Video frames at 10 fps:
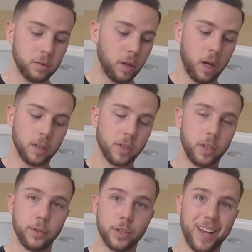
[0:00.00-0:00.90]
honestly,
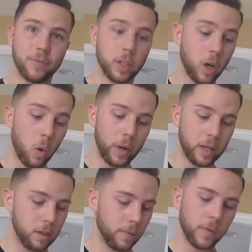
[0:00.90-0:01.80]
you just have to go
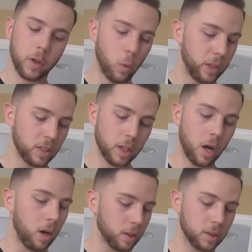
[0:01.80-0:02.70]
in to
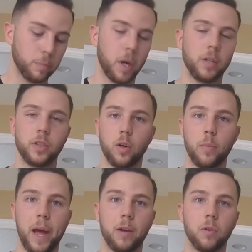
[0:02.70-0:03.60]
customize your own
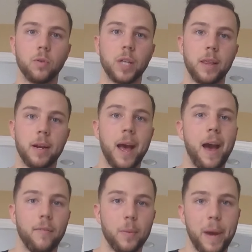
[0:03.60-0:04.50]
macros, and then
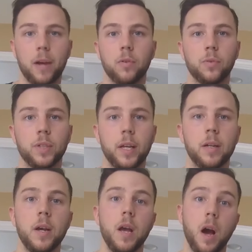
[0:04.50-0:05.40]
have the macros that
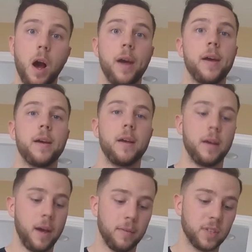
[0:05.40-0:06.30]
I
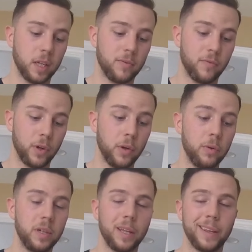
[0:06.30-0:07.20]
have set for you
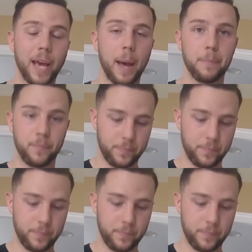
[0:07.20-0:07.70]
in the app.